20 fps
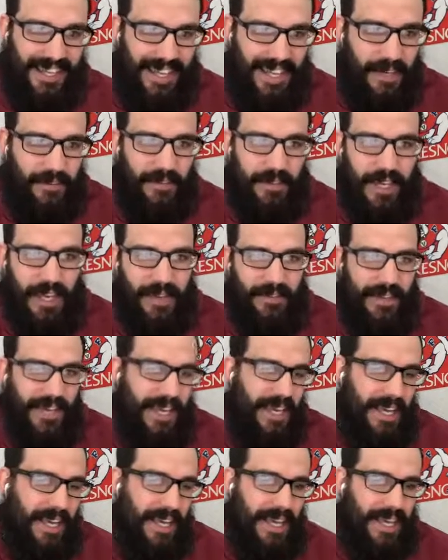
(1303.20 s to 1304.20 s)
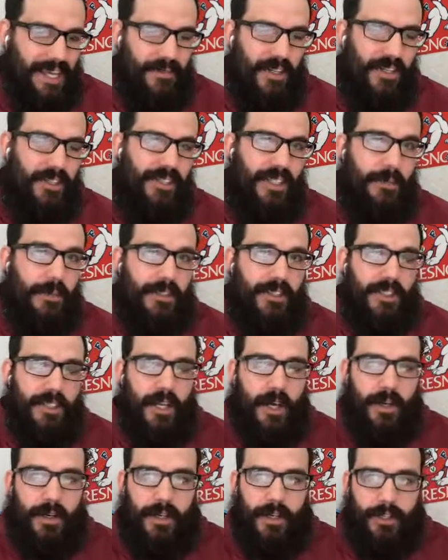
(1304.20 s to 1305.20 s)
And if you're a Jimmy G
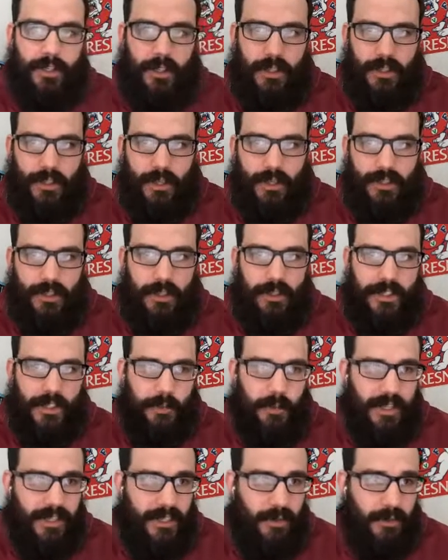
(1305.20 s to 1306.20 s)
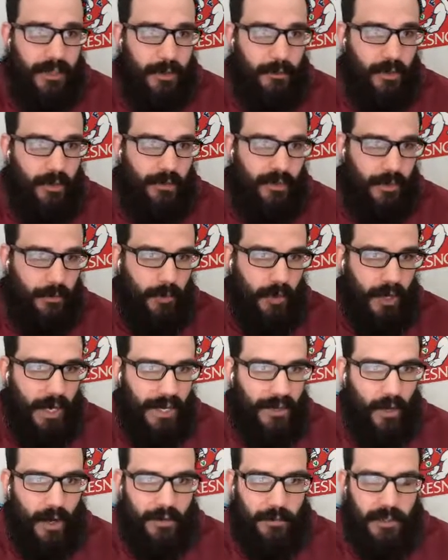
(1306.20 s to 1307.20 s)
owner, you're expecting him to get moved somewhere.
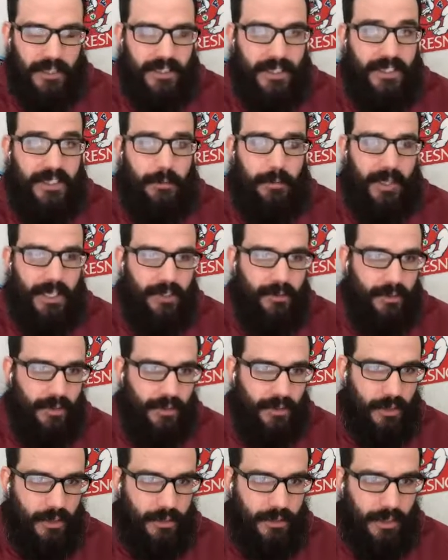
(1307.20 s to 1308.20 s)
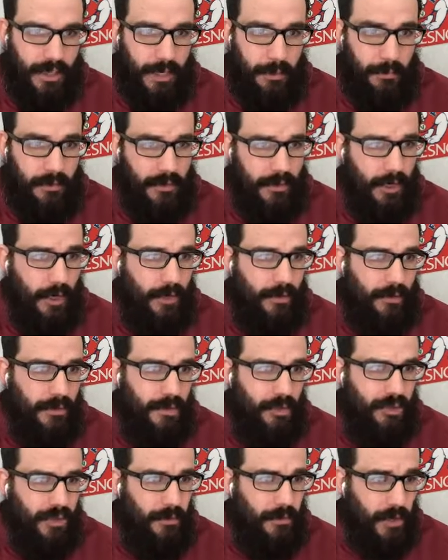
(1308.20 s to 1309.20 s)
I know everybody says the Patriots all the time, but
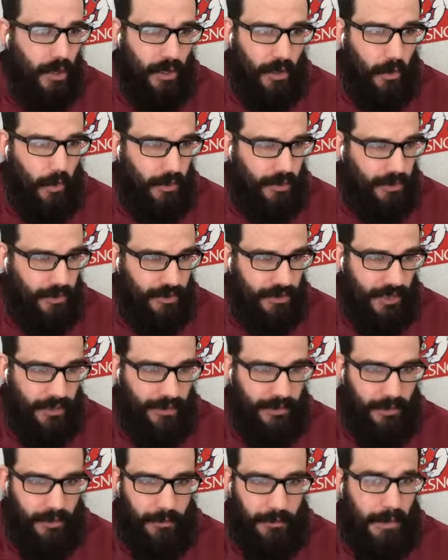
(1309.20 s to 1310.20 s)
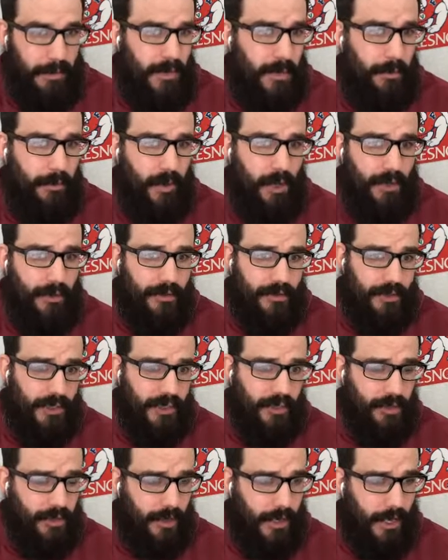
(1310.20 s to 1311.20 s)
there's some dark horses out there. Maybe the Broncos
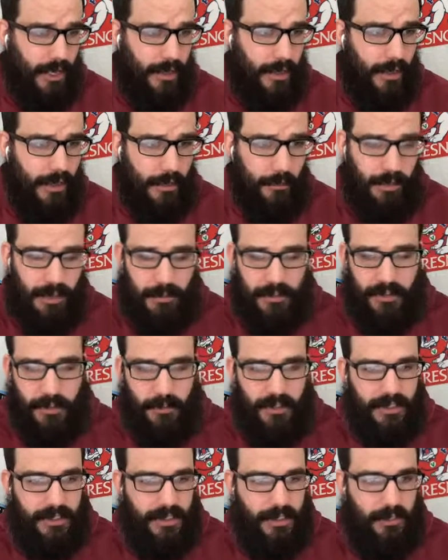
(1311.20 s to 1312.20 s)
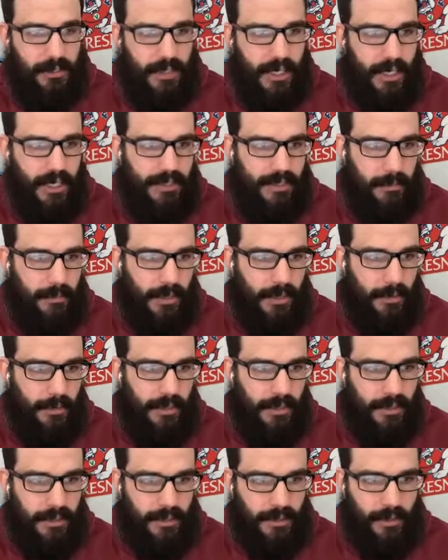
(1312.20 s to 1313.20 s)
take a shot. Maybe some of these other guys that
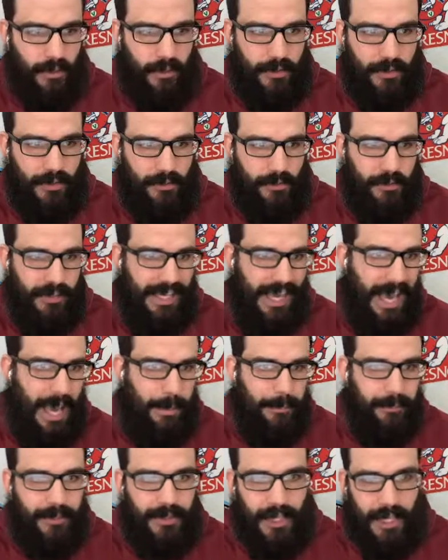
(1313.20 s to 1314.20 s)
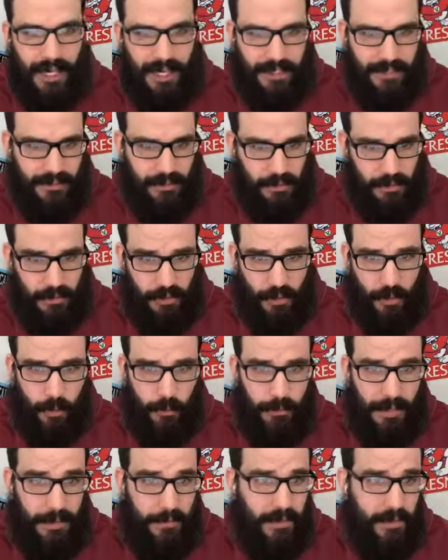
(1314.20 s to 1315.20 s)
maybe these gap guys.
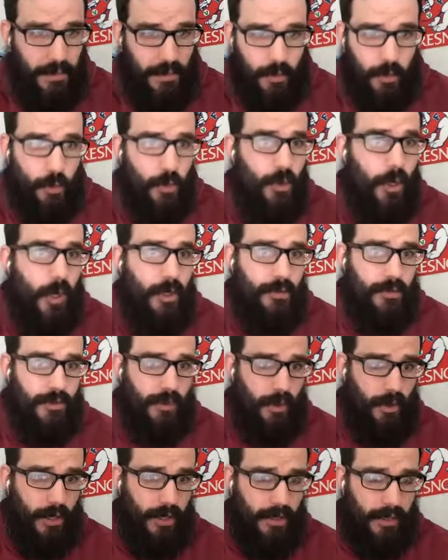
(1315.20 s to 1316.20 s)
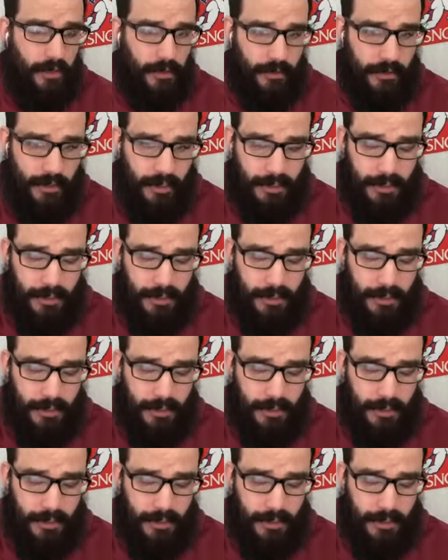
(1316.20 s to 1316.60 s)
Maybe who knows is going on in Houston.